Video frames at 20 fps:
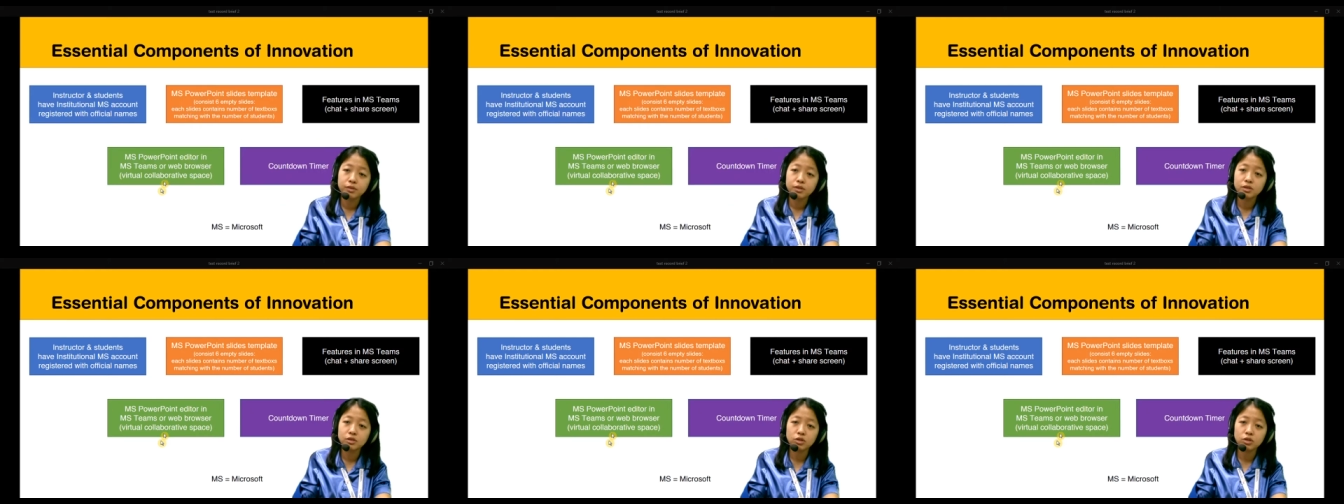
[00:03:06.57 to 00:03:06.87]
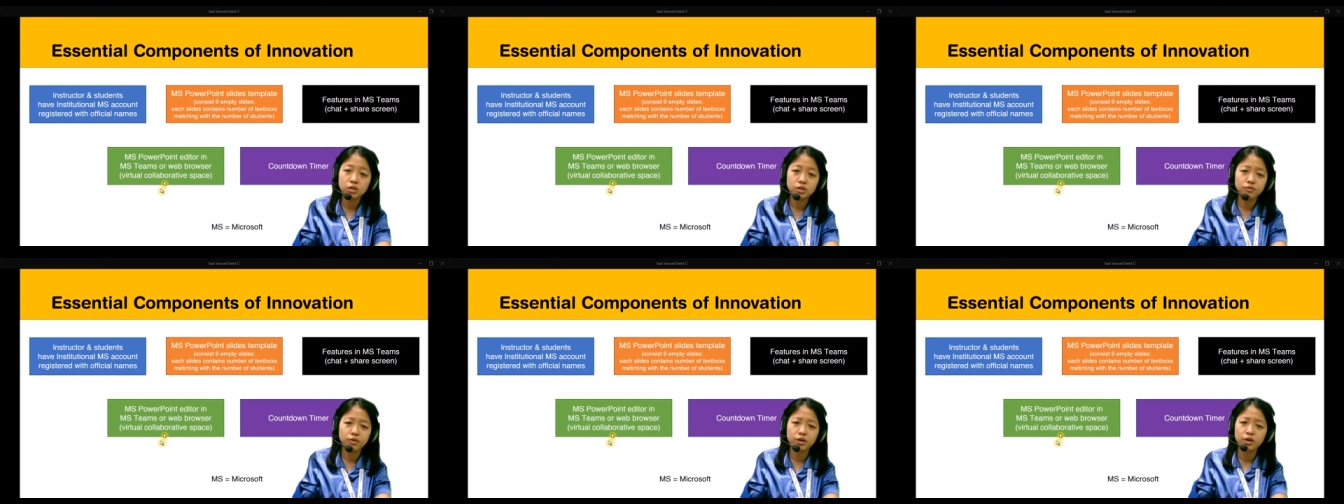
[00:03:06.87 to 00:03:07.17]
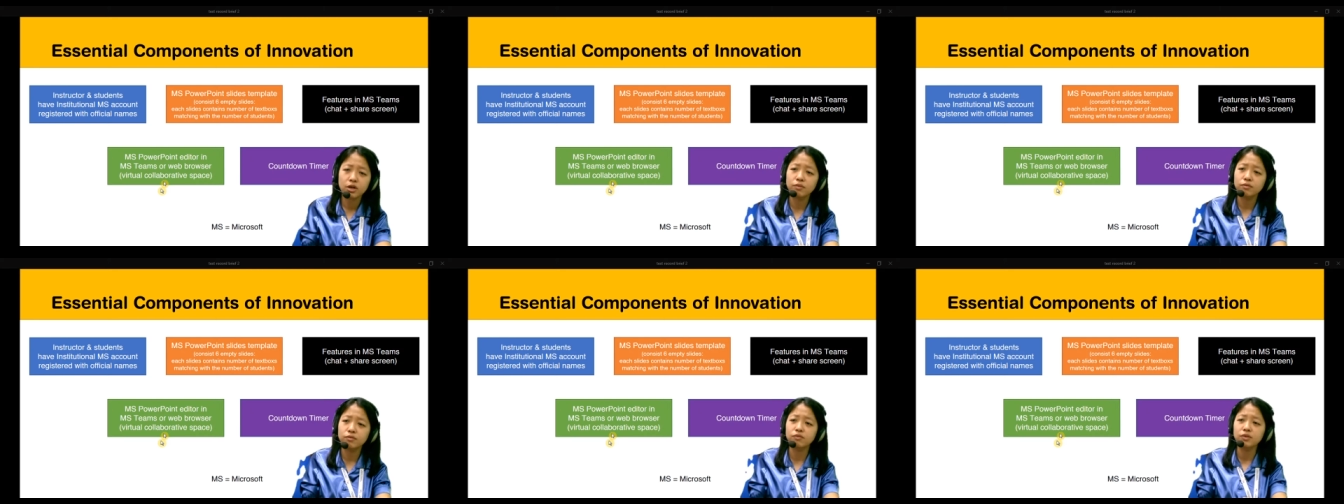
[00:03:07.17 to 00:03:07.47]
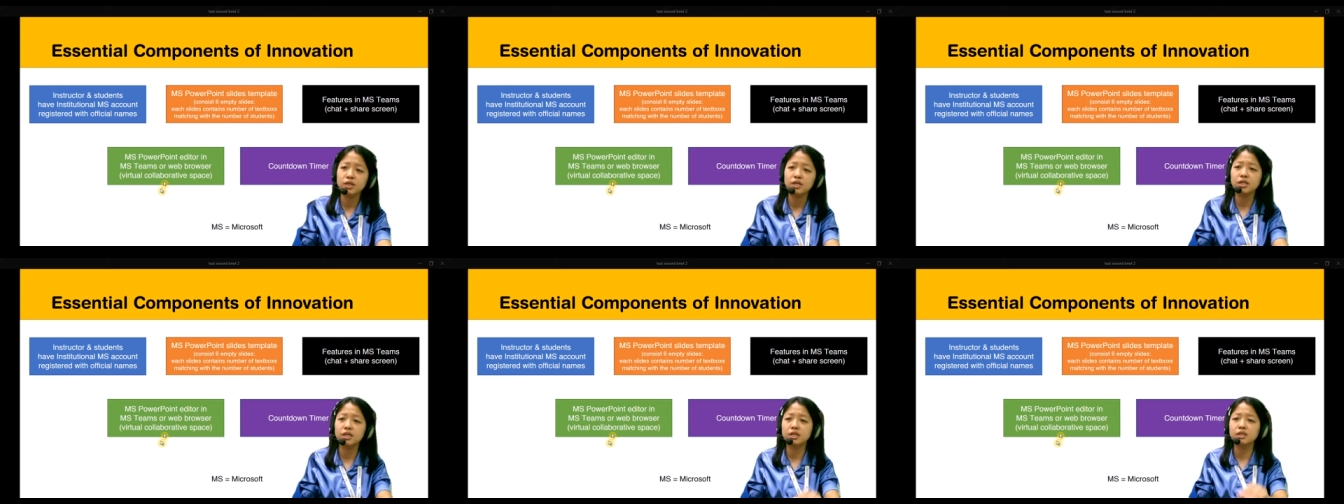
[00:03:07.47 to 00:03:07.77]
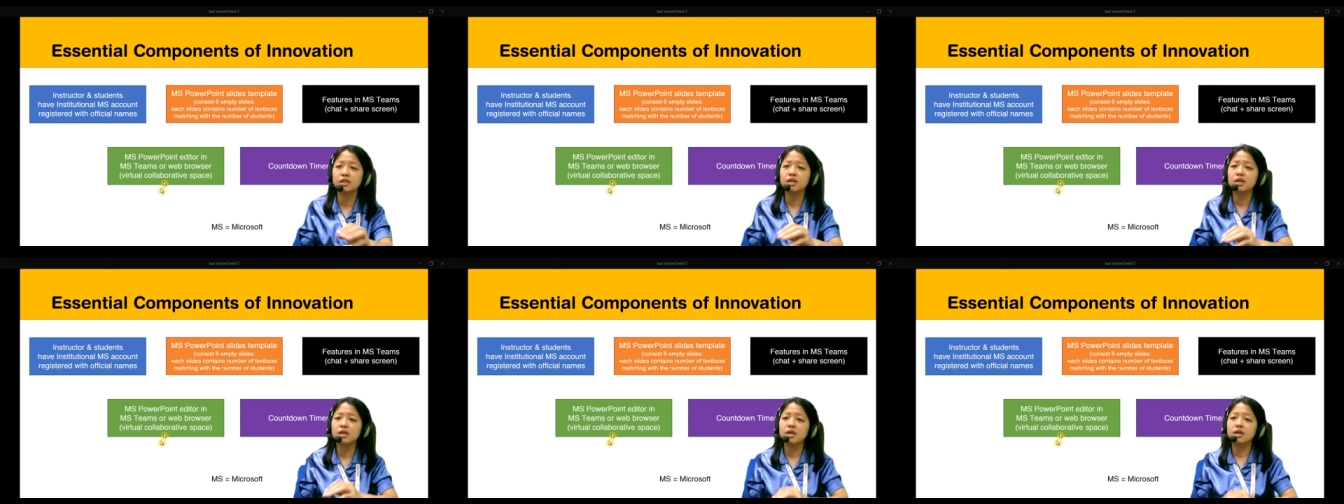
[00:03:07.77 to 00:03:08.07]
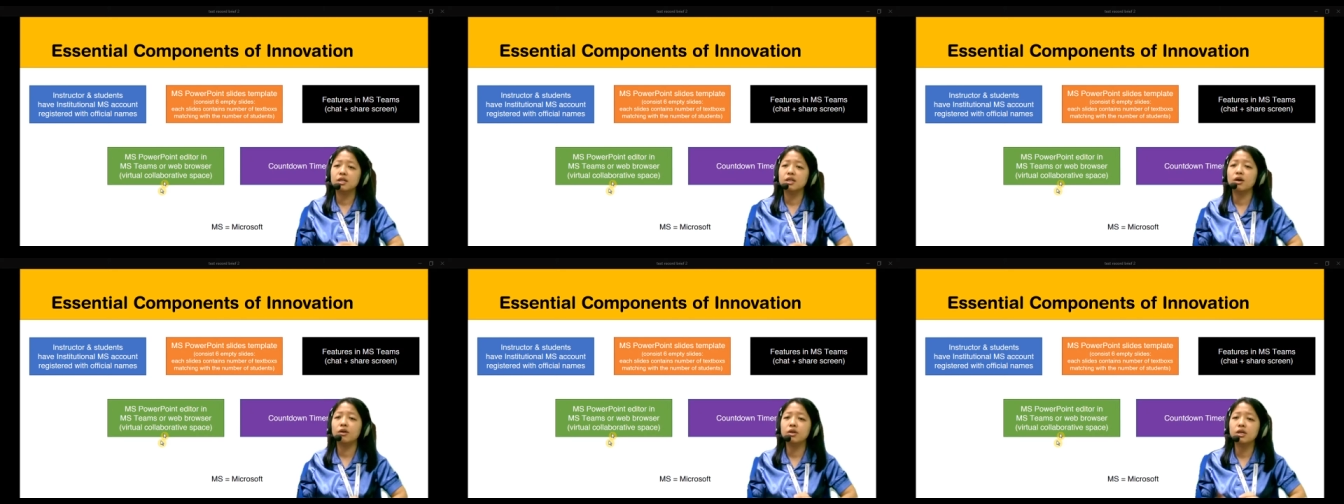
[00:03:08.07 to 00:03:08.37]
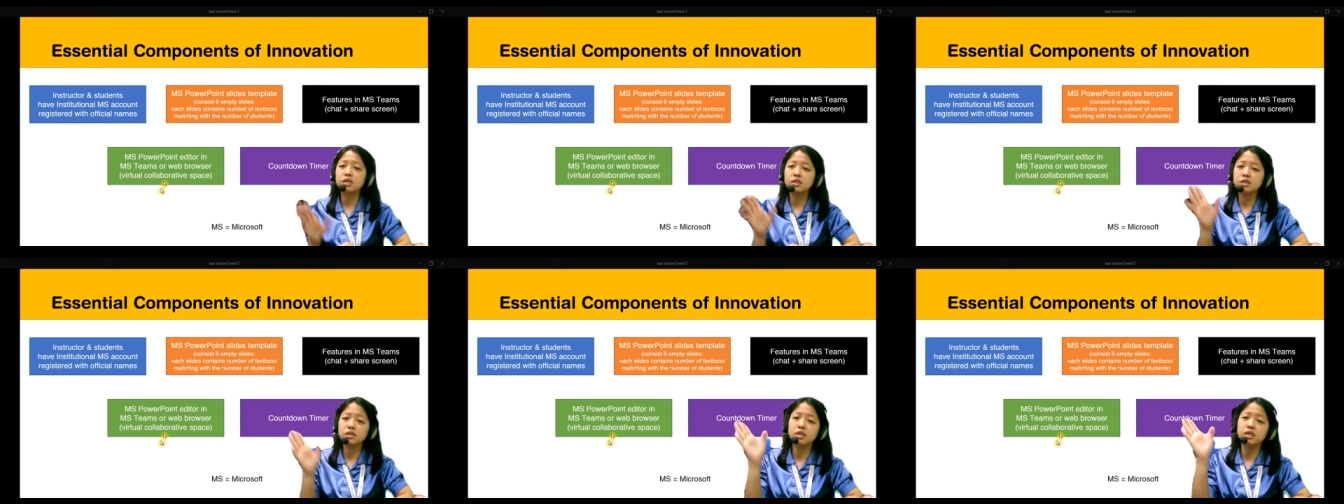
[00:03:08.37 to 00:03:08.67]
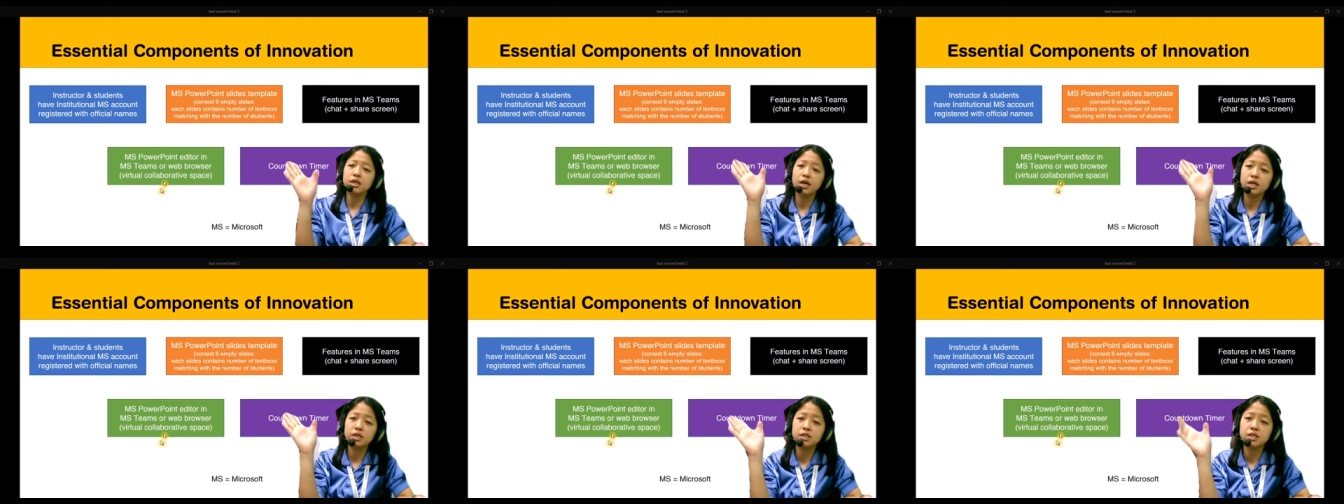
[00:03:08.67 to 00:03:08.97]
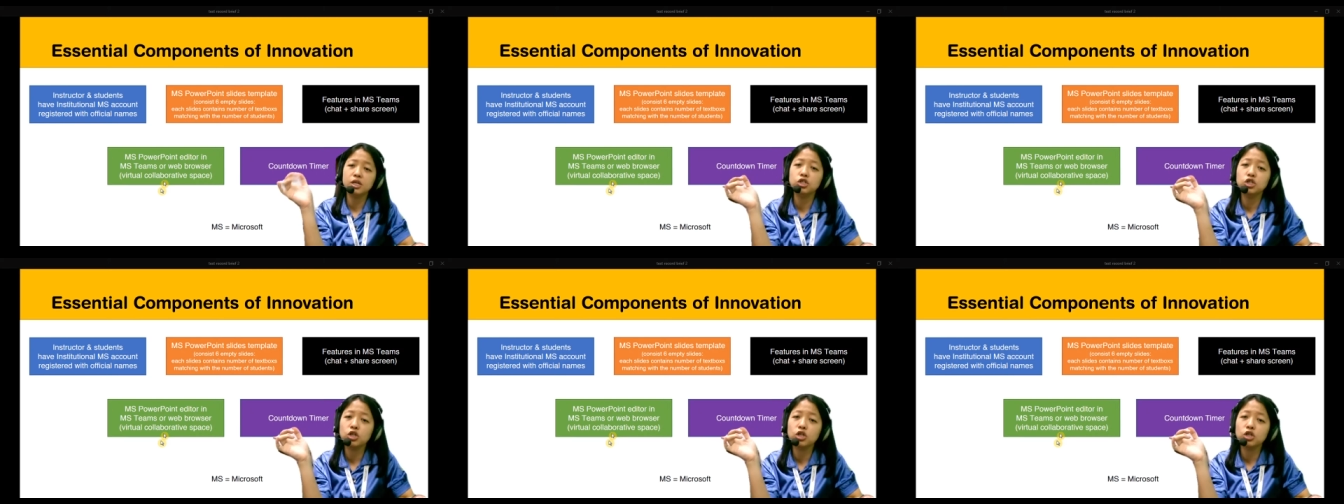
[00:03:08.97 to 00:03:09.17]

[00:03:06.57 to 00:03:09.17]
it's very convenient. Now here's the essential